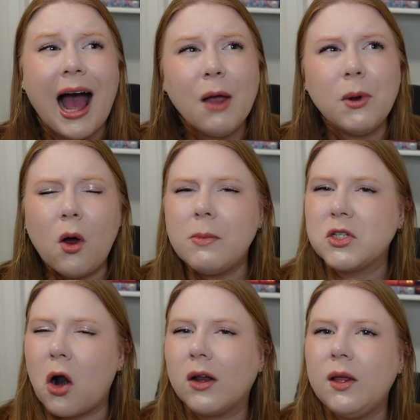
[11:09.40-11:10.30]
I would almost
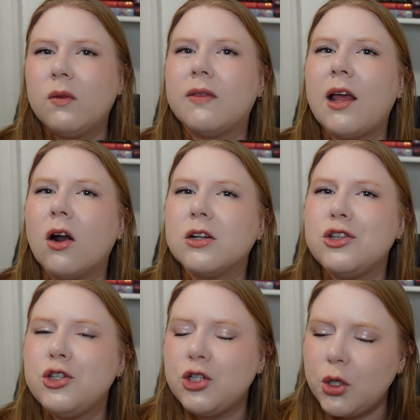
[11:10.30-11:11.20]
argue that they are
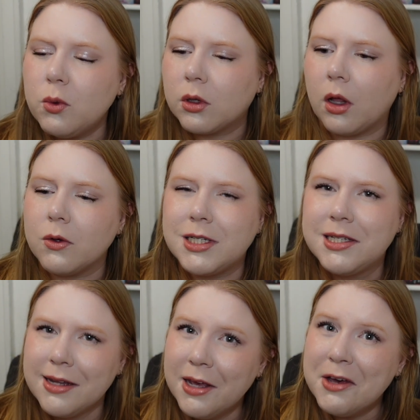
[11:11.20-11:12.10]
too close